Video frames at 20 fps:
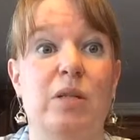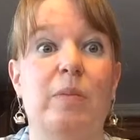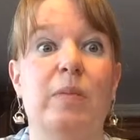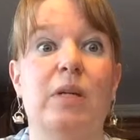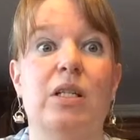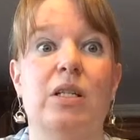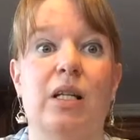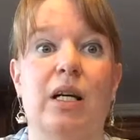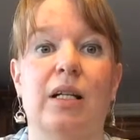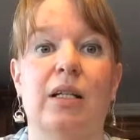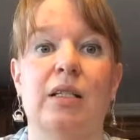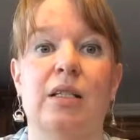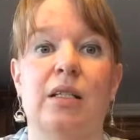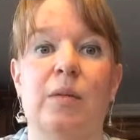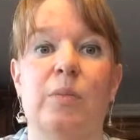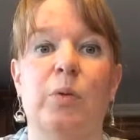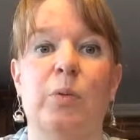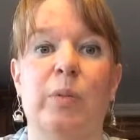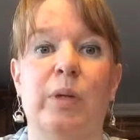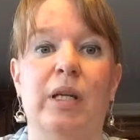you mint chocolate
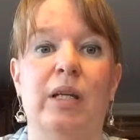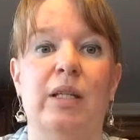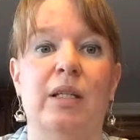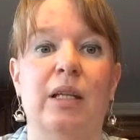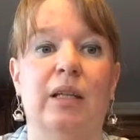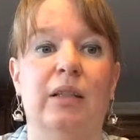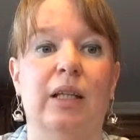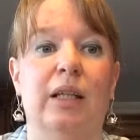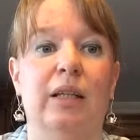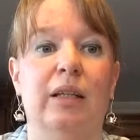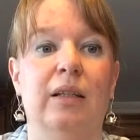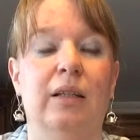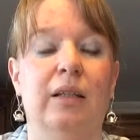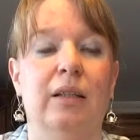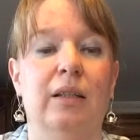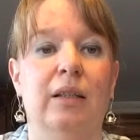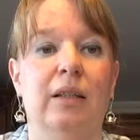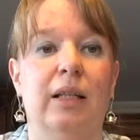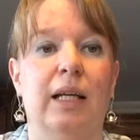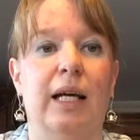chip will be a deadly
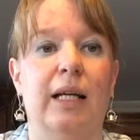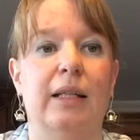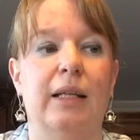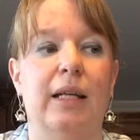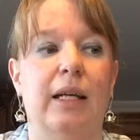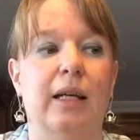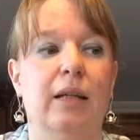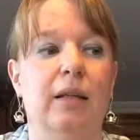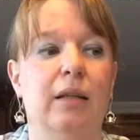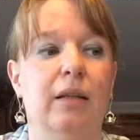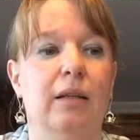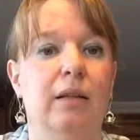latte.